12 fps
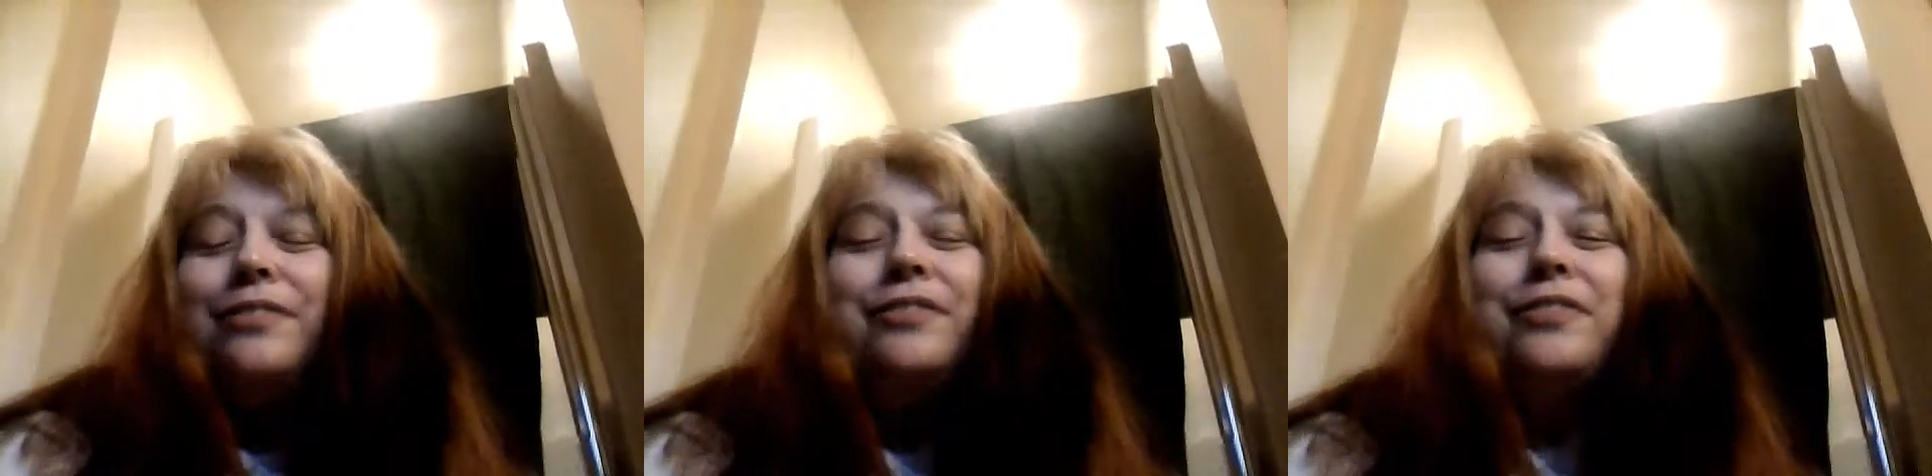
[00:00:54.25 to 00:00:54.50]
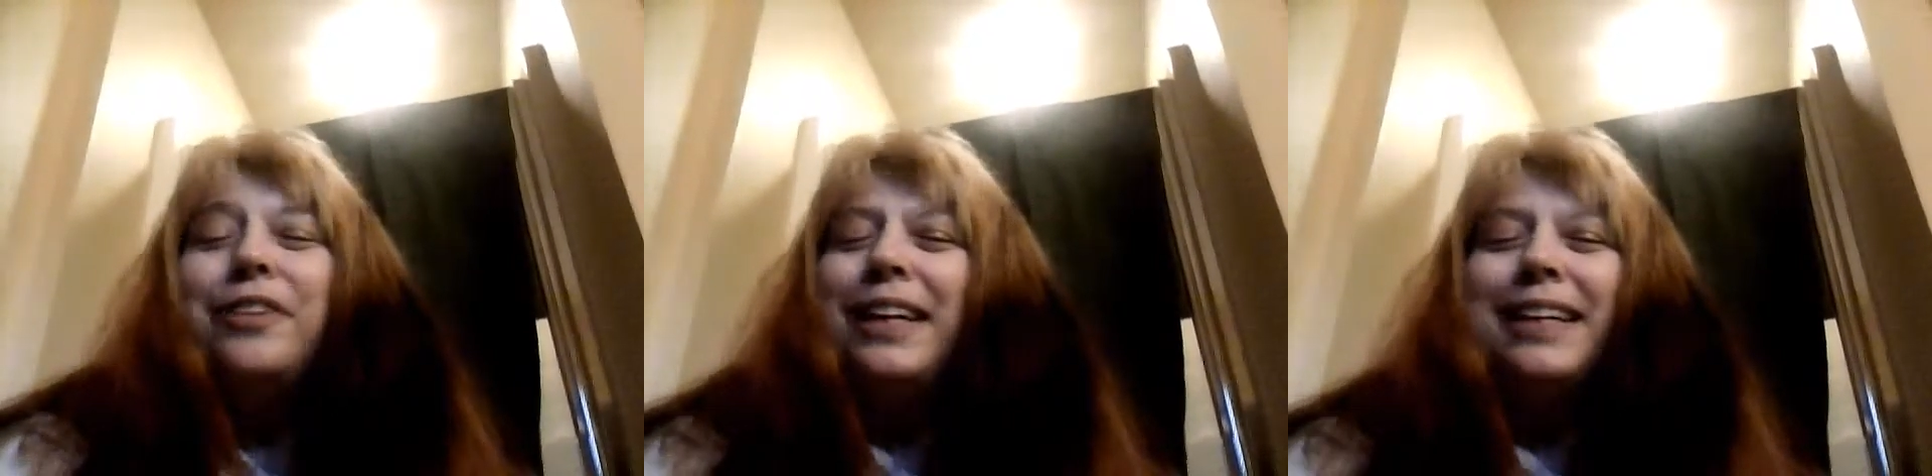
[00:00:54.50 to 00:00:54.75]

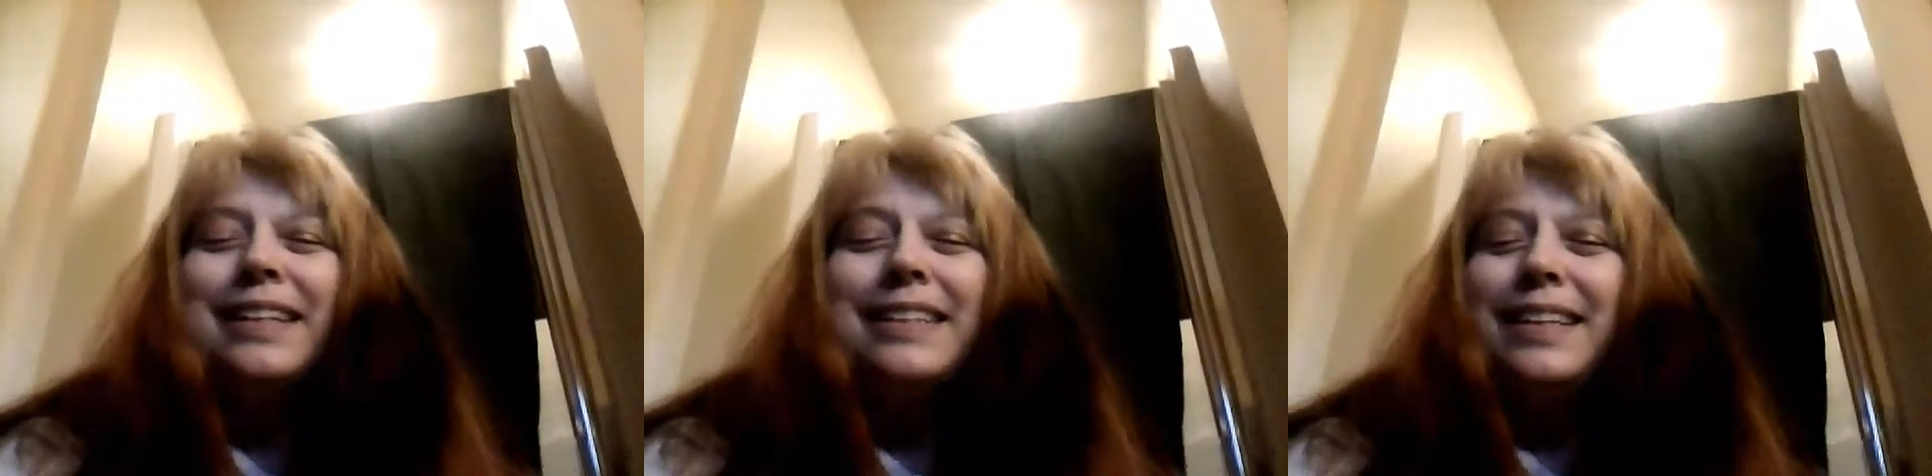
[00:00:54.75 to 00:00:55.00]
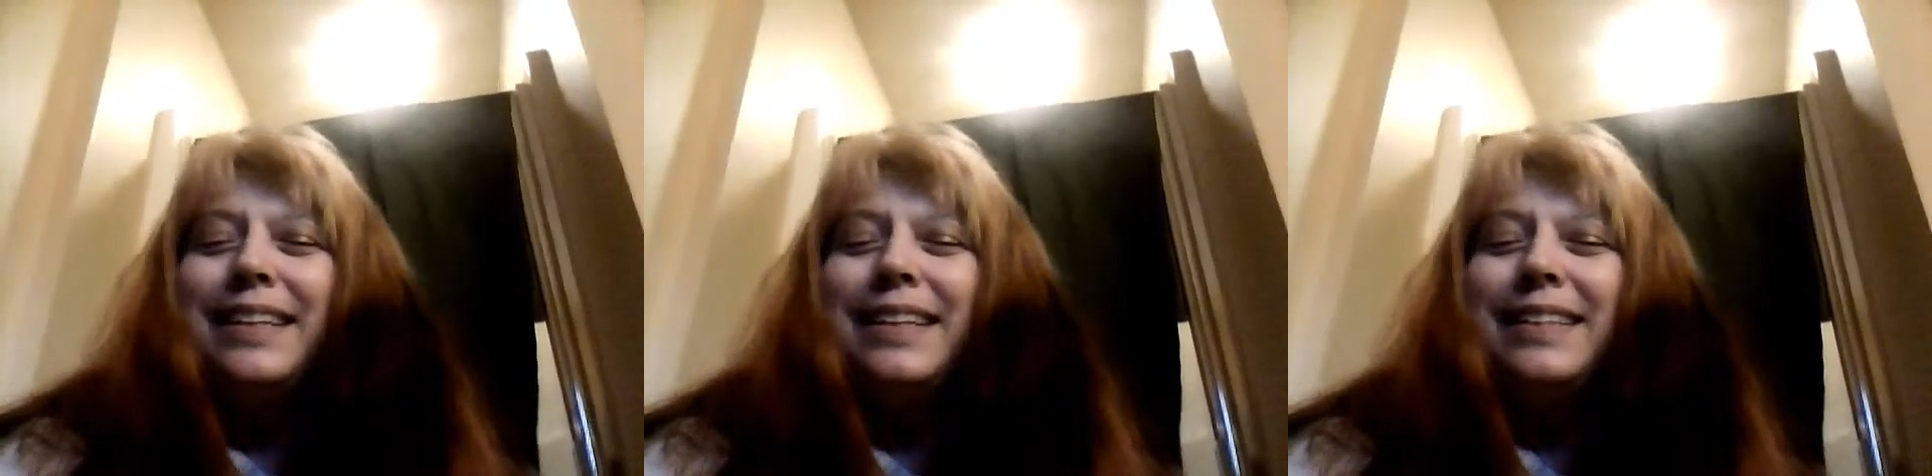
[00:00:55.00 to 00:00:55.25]
free and
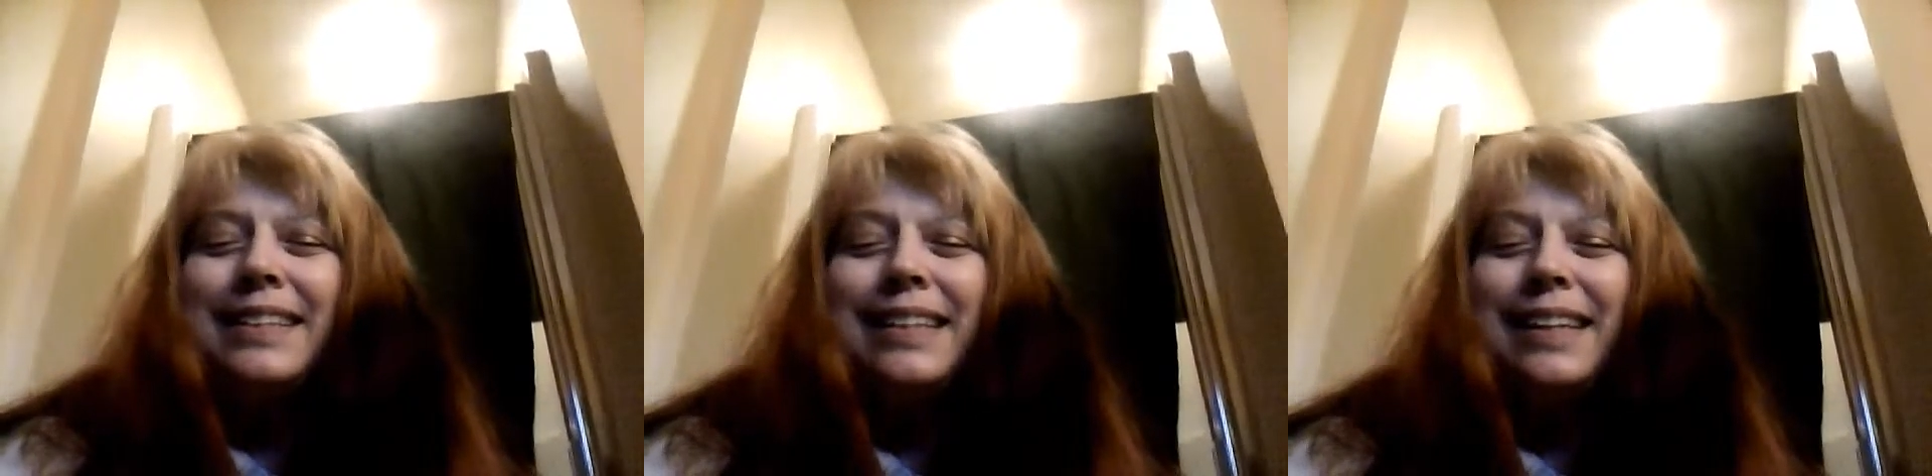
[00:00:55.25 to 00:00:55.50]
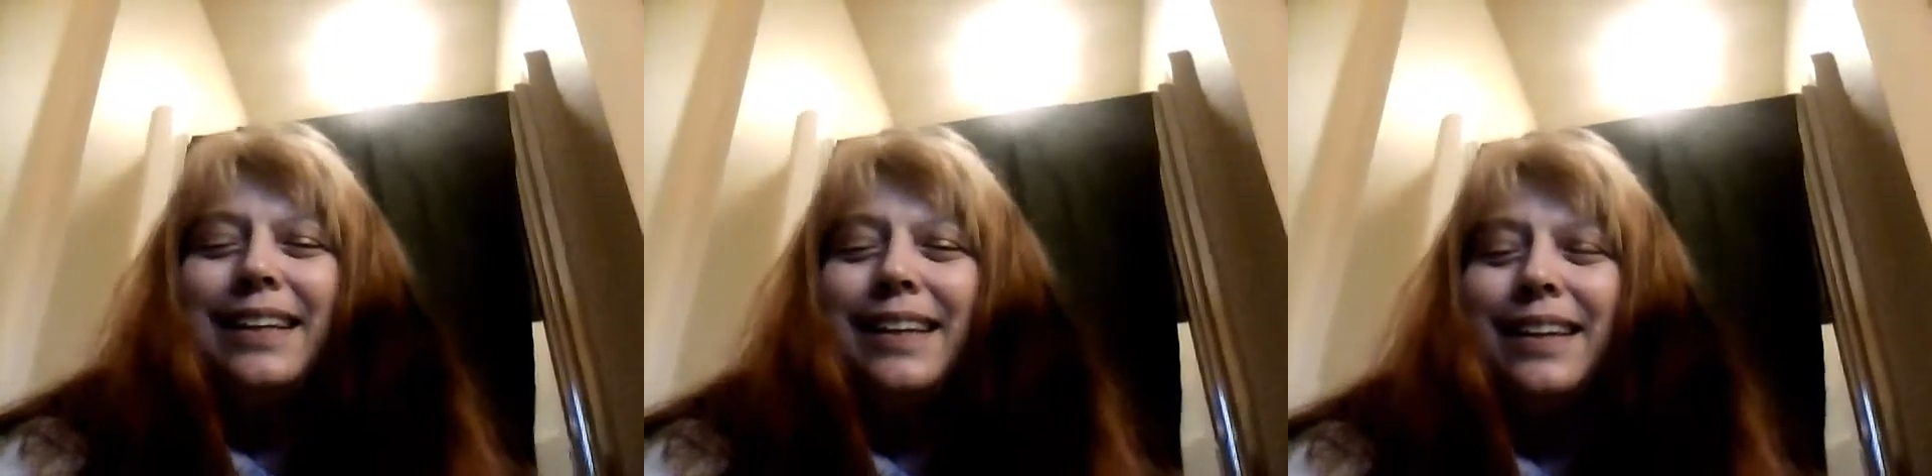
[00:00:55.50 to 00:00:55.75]

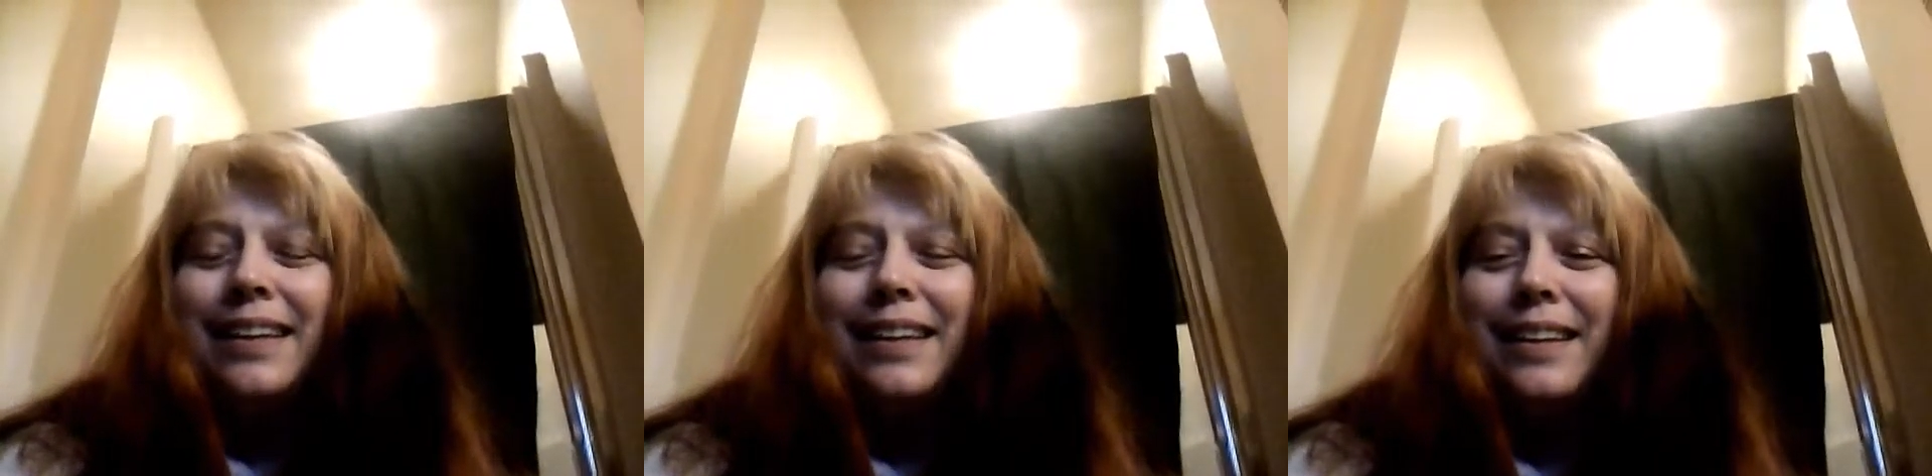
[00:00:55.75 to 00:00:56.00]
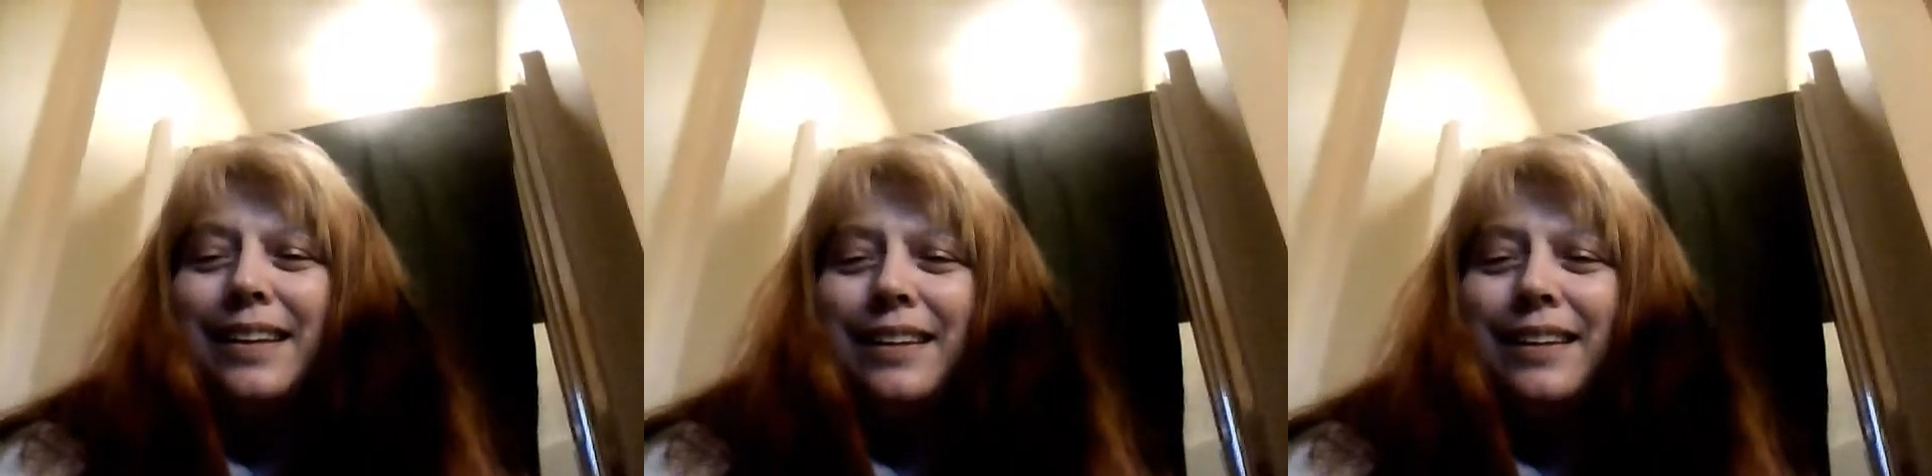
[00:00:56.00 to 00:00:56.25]

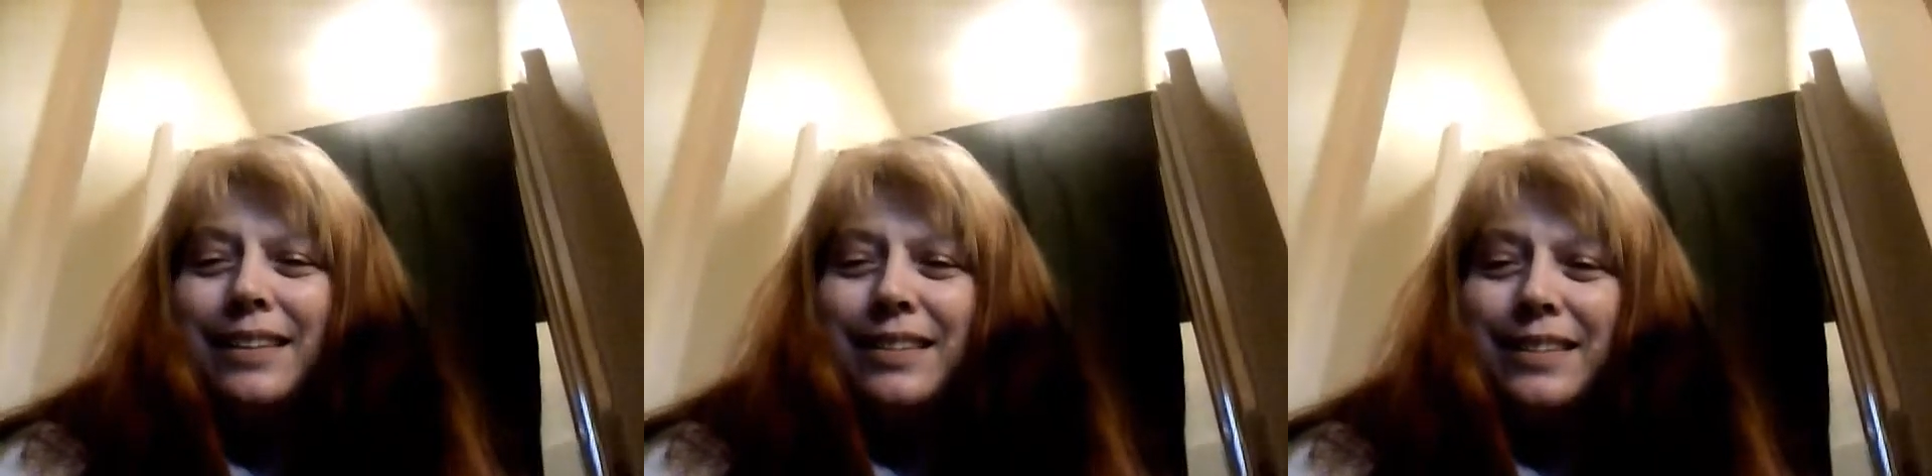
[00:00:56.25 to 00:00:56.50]
easy.